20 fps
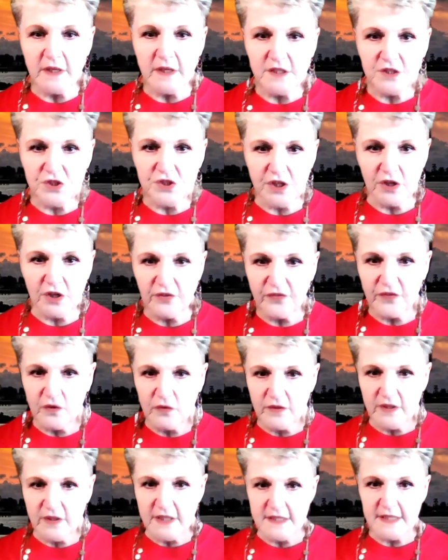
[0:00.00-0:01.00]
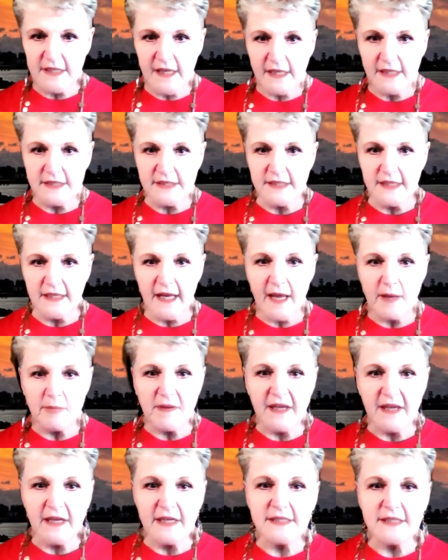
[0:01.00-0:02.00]
wanted to share a few of these things today
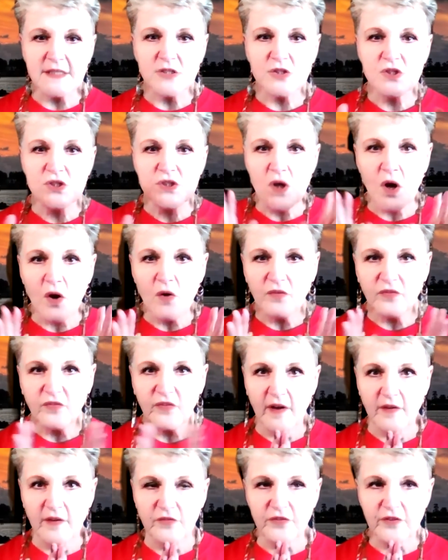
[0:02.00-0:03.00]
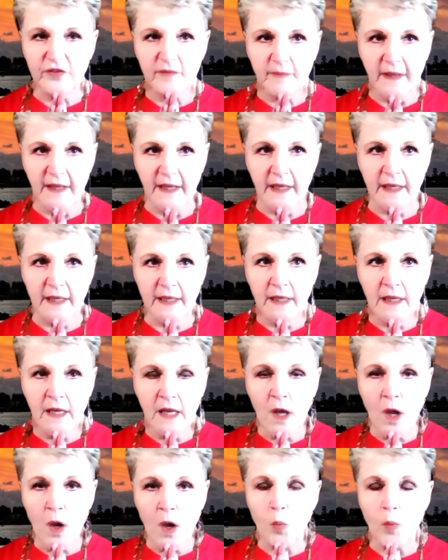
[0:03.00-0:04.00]
because it's so fun for me
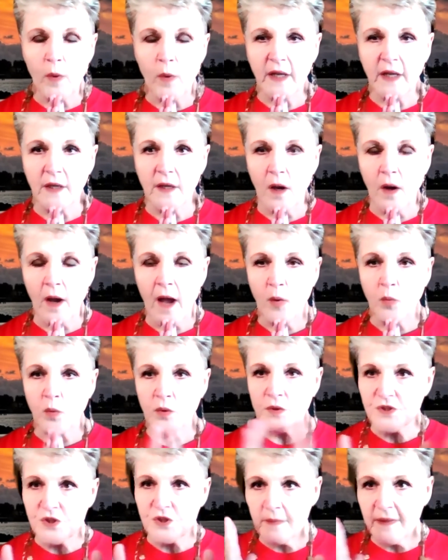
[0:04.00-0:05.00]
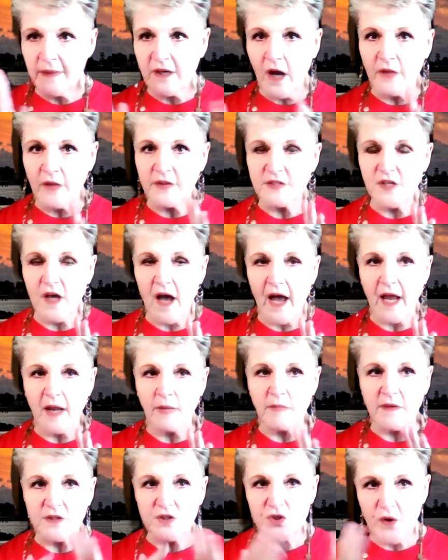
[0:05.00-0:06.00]
when we're Zooming all the
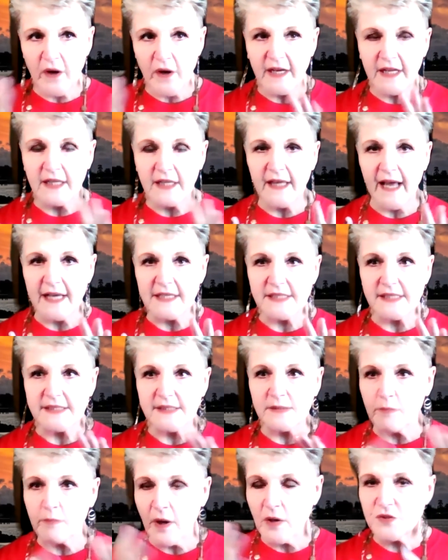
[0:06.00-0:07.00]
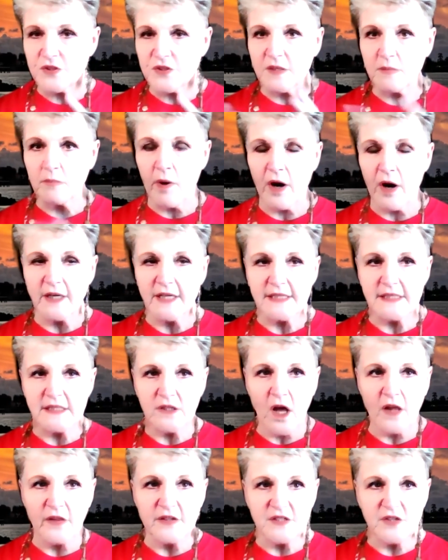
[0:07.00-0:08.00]
time and training classes and posting parties
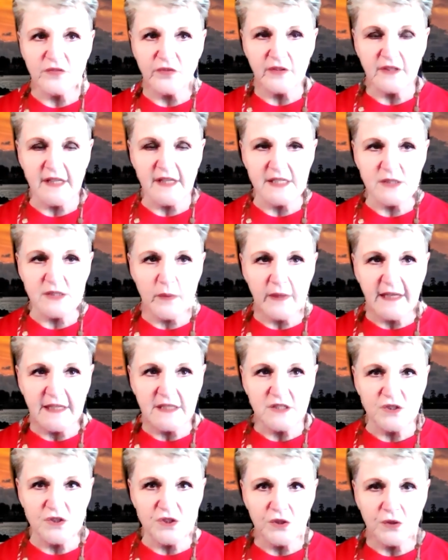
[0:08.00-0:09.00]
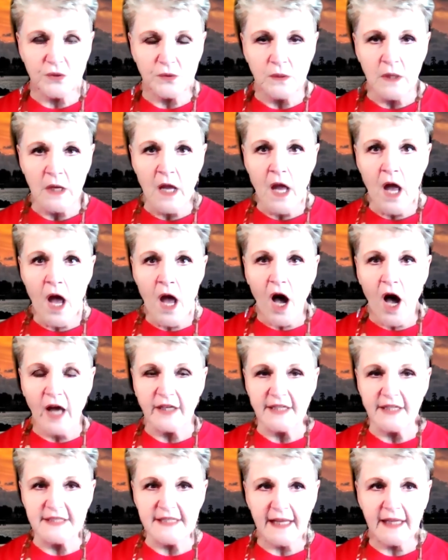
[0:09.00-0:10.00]
and all the different things we get to do
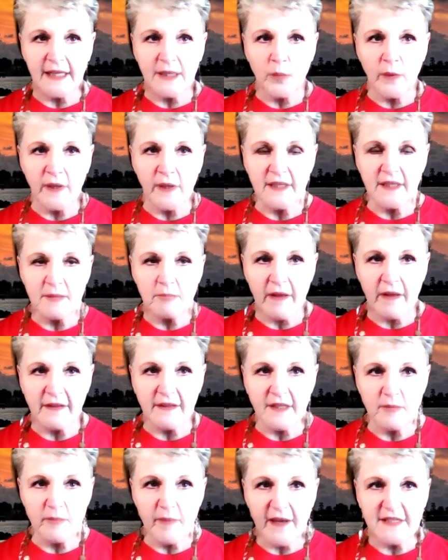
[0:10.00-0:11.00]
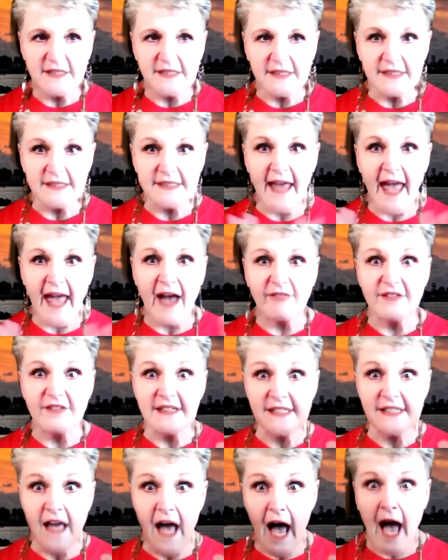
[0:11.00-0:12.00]
on a daily, weekly, monthly basis, to have
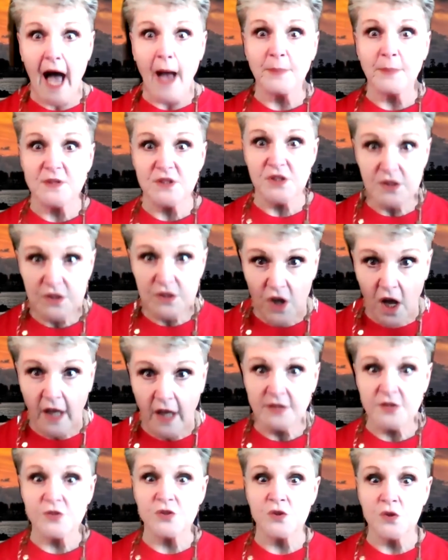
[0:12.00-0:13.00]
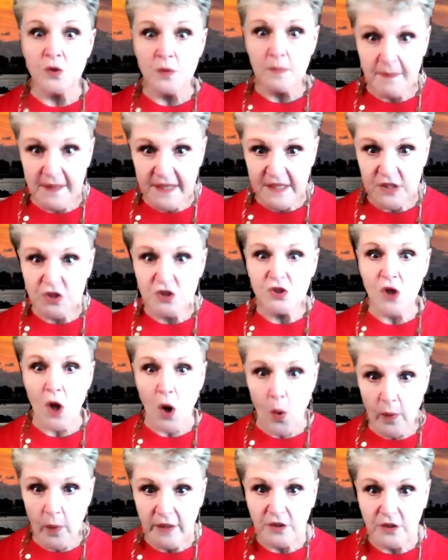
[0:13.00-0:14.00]
these options on Zoom be
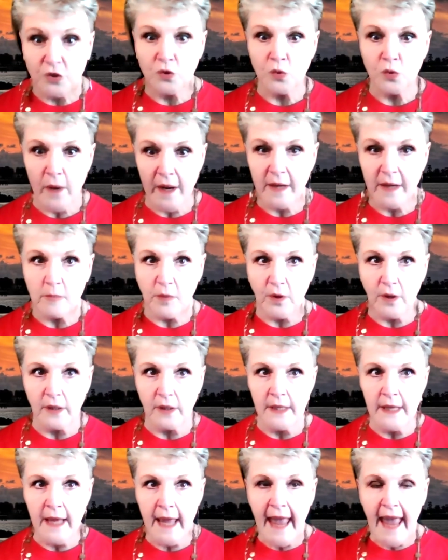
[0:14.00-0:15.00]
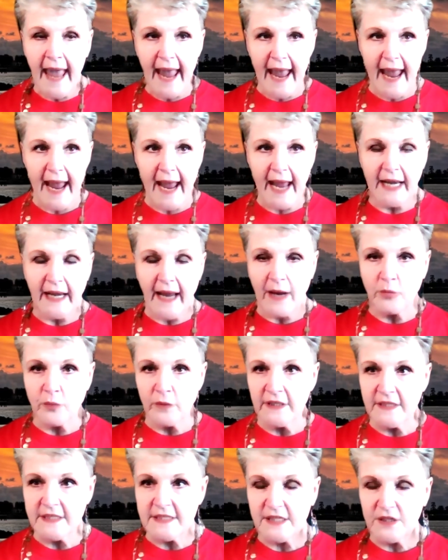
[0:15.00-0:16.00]
so incredible. And I
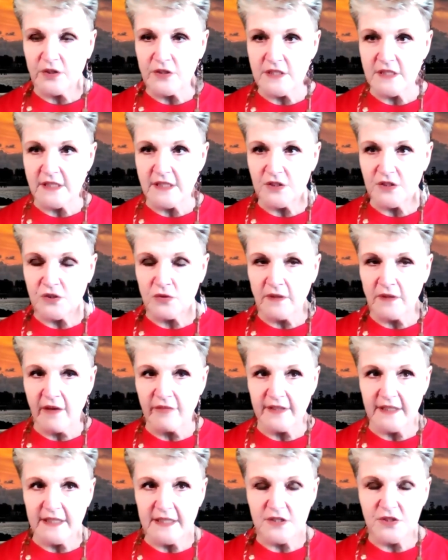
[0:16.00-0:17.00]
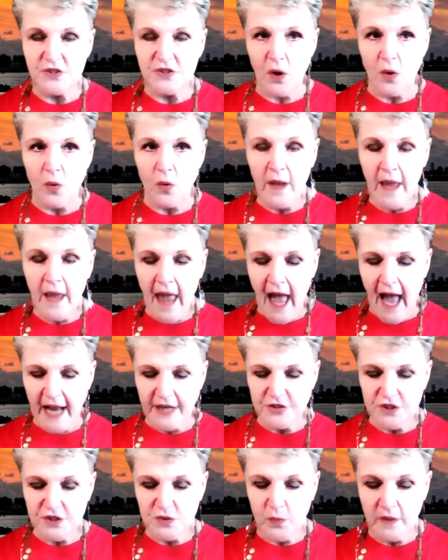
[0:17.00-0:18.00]
really seriously do love this. So
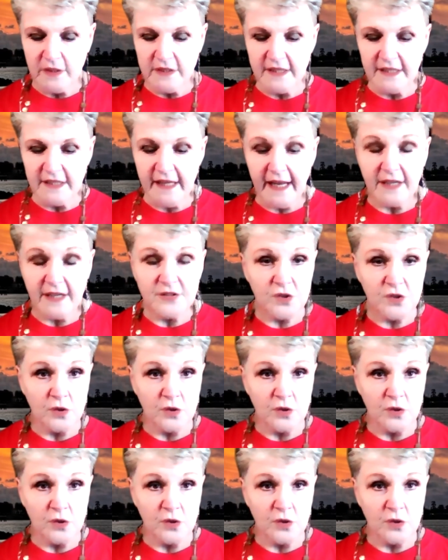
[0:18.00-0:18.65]
I just wanted to thank